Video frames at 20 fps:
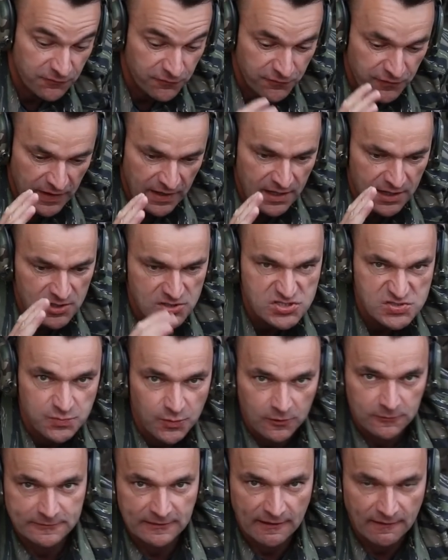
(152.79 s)
Very
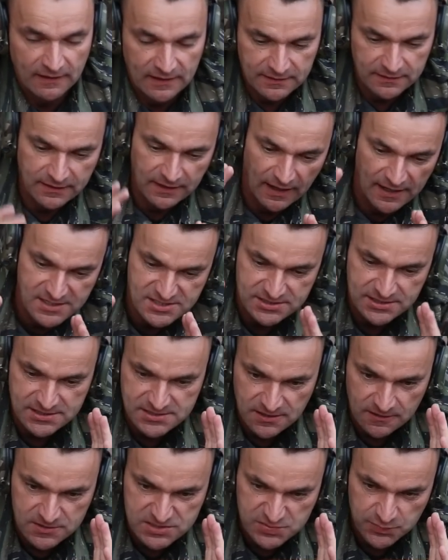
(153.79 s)
small target. Guys,
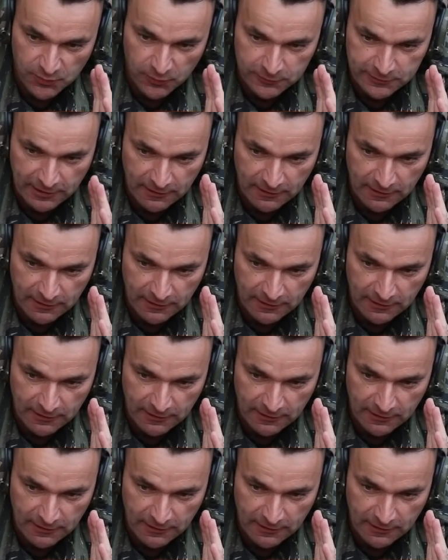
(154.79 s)
these are small